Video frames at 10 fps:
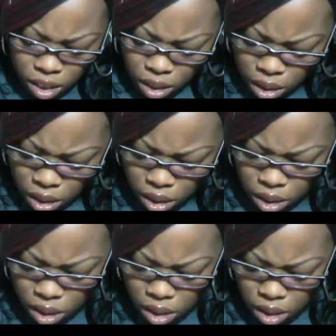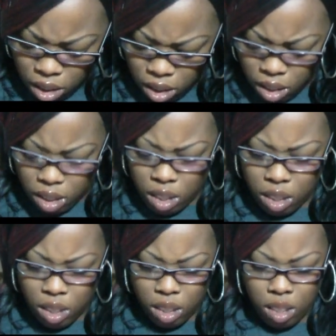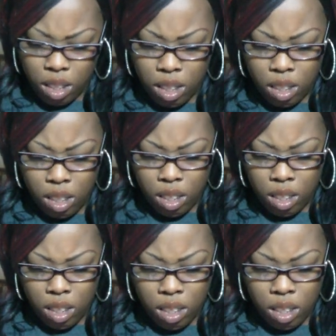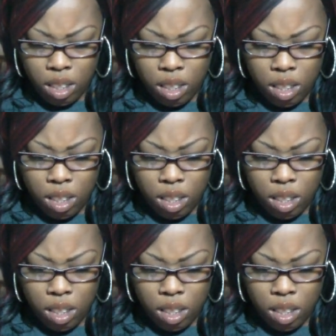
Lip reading: (no one is talking)